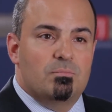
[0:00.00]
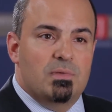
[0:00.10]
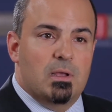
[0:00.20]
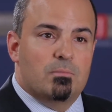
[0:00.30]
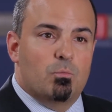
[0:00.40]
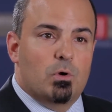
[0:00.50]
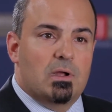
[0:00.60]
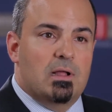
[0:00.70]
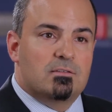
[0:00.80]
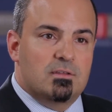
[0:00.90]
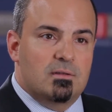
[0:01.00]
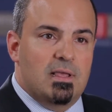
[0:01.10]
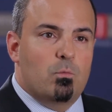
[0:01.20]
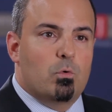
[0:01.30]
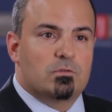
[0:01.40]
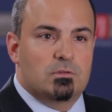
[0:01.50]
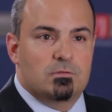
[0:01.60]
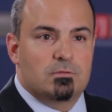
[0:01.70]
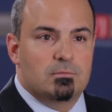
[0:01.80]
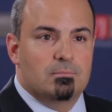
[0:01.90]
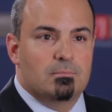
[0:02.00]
becomes more constant and worsens.